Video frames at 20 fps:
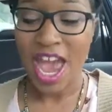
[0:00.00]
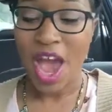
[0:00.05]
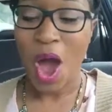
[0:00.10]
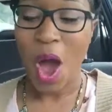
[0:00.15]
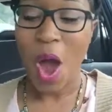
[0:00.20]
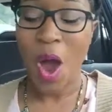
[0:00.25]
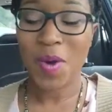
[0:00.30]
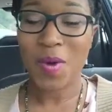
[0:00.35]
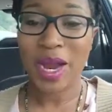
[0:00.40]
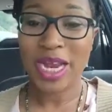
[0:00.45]

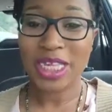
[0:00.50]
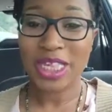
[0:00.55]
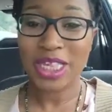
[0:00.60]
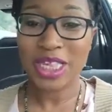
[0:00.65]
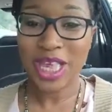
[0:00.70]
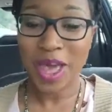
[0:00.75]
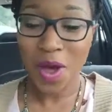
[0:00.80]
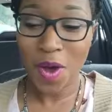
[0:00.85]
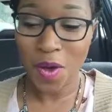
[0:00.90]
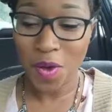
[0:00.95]
All right,
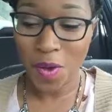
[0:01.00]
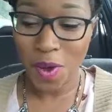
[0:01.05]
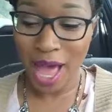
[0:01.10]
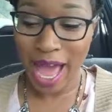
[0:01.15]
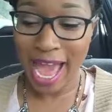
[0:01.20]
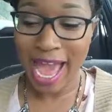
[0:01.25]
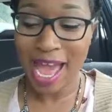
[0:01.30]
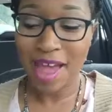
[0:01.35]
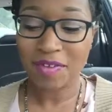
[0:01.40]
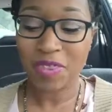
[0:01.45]
so
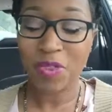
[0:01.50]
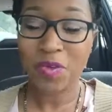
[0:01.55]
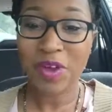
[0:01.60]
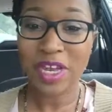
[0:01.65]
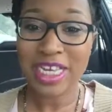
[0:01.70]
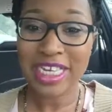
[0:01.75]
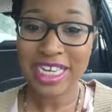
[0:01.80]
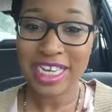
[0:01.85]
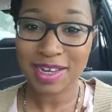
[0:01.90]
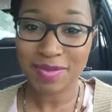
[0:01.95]
I have 3
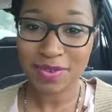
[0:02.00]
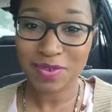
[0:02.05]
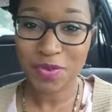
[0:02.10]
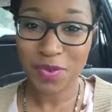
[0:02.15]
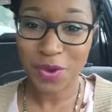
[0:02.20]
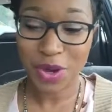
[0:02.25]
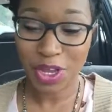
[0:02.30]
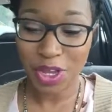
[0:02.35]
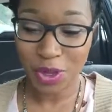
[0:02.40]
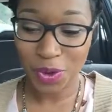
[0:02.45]
tips
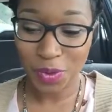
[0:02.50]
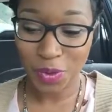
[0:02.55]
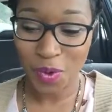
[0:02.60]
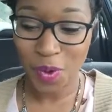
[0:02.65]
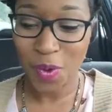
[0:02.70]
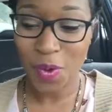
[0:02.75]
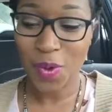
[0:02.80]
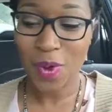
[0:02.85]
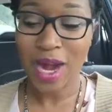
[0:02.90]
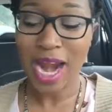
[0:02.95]
for you
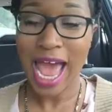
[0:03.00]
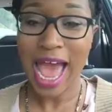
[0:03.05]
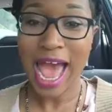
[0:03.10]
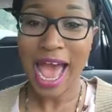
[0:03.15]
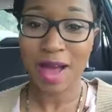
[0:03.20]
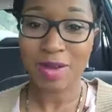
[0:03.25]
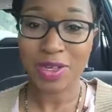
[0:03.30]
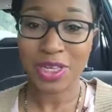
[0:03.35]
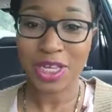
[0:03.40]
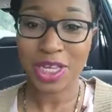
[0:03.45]
on
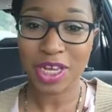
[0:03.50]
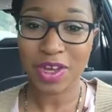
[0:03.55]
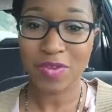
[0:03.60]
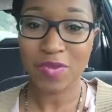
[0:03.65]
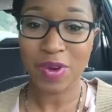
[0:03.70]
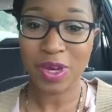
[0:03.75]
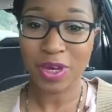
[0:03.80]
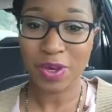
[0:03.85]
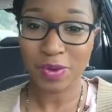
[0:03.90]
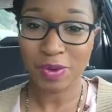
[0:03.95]
how to
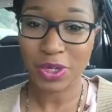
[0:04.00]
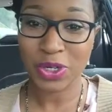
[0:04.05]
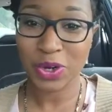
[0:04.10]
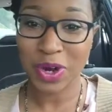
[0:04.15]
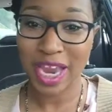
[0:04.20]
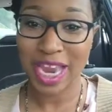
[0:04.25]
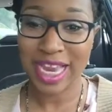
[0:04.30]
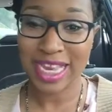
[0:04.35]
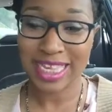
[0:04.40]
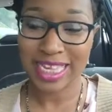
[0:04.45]
reduce your
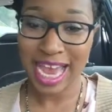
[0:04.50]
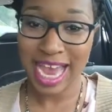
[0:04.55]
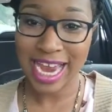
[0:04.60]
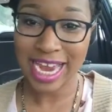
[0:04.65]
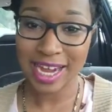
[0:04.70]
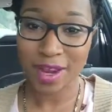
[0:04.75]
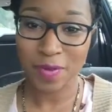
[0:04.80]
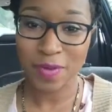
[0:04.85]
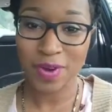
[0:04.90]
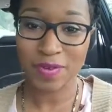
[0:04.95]

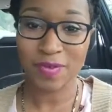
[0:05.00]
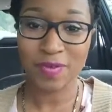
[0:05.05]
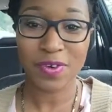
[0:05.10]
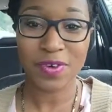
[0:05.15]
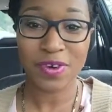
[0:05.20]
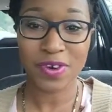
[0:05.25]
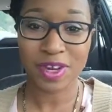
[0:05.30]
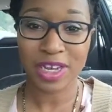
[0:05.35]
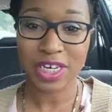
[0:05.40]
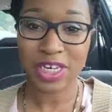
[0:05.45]
anxiety when
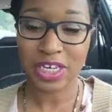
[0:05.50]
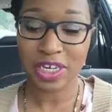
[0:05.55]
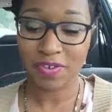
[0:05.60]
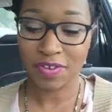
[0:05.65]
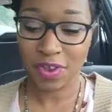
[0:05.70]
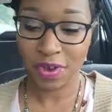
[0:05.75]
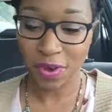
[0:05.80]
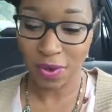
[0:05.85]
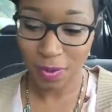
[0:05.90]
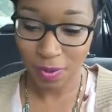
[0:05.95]

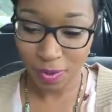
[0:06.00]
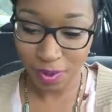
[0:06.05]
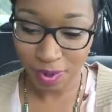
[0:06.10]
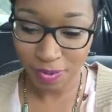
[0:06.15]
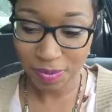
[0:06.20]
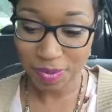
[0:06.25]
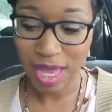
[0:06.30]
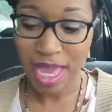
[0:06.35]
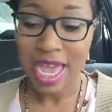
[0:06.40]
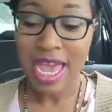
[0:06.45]
achieving your goals.
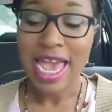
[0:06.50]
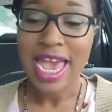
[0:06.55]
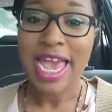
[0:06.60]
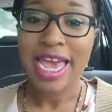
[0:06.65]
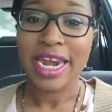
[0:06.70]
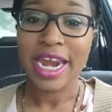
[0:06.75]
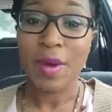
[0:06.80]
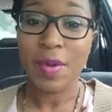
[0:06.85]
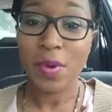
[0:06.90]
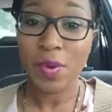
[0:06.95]

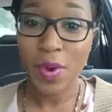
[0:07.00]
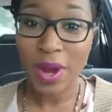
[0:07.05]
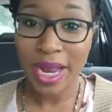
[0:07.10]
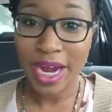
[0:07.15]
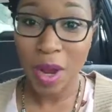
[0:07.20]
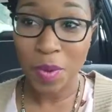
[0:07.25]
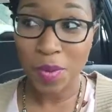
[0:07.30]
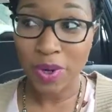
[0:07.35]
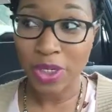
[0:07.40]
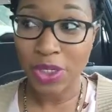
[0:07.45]
Number 1,
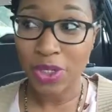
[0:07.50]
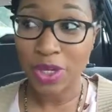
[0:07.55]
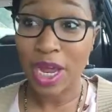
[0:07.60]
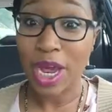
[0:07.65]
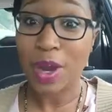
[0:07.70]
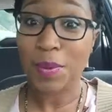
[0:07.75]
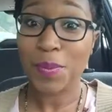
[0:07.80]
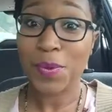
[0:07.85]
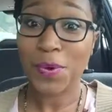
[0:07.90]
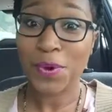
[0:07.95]
I want you
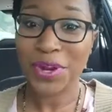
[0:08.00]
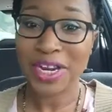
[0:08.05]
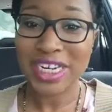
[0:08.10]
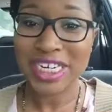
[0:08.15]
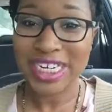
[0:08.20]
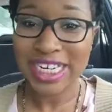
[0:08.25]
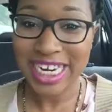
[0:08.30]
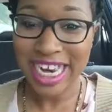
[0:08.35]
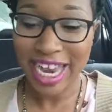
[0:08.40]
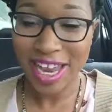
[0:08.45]
to
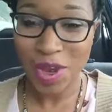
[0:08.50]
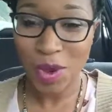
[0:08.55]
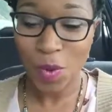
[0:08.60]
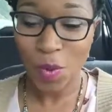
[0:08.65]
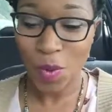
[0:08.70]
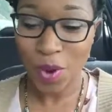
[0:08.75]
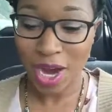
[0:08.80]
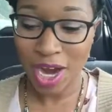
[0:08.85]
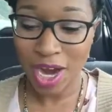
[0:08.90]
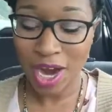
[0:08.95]
appreciate
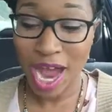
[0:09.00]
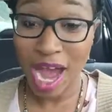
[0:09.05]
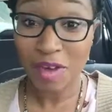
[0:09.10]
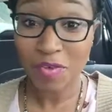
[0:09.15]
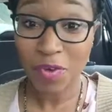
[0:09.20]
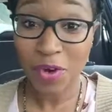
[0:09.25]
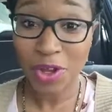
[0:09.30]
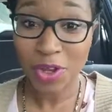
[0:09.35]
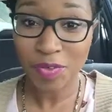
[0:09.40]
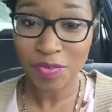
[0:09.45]
how
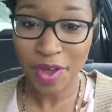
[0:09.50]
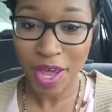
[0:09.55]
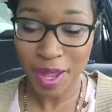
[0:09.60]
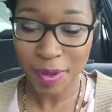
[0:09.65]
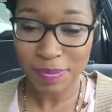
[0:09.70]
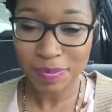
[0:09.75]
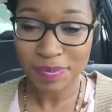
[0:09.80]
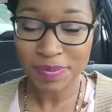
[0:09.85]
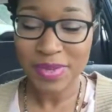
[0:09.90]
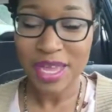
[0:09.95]
far you've
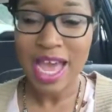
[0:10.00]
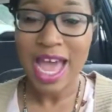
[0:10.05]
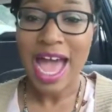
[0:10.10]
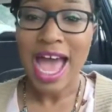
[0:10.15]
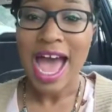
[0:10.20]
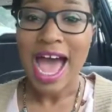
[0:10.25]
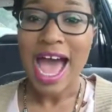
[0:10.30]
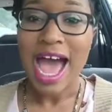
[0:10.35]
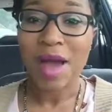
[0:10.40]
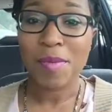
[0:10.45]
come.
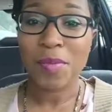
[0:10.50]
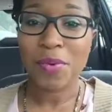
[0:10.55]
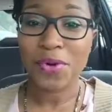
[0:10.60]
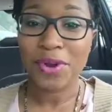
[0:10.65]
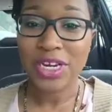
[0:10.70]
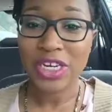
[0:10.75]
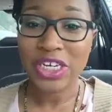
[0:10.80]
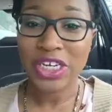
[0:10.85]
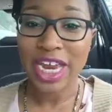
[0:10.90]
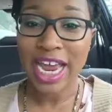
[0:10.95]

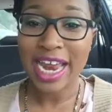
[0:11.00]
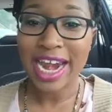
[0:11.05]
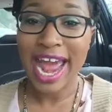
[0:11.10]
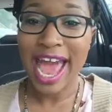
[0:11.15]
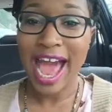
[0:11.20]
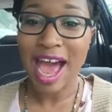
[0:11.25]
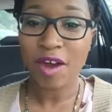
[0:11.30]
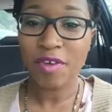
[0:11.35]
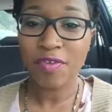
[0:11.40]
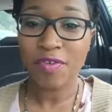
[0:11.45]
Appreciate
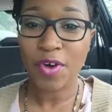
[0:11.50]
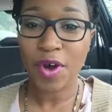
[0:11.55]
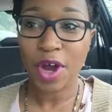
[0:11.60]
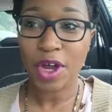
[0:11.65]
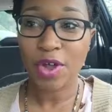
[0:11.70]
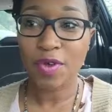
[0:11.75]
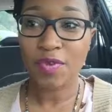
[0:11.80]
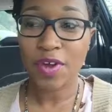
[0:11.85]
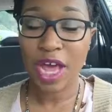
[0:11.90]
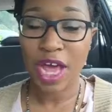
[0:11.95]
how far
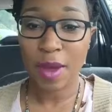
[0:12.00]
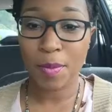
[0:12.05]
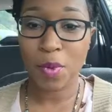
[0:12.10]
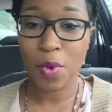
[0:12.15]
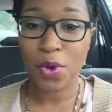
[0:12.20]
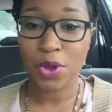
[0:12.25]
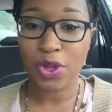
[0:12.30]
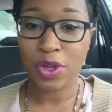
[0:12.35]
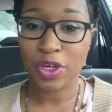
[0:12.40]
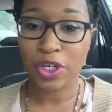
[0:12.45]
you've come
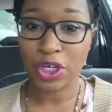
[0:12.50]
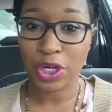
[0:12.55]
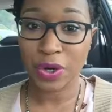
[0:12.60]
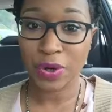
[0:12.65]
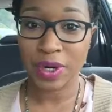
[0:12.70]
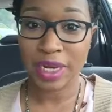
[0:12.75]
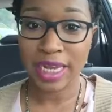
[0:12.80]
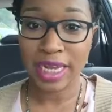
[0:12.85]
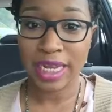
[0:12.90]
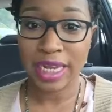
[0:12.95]
on your
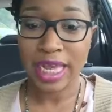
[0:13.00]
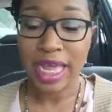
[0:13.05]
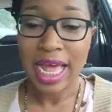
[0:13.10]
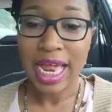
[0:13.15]
journey.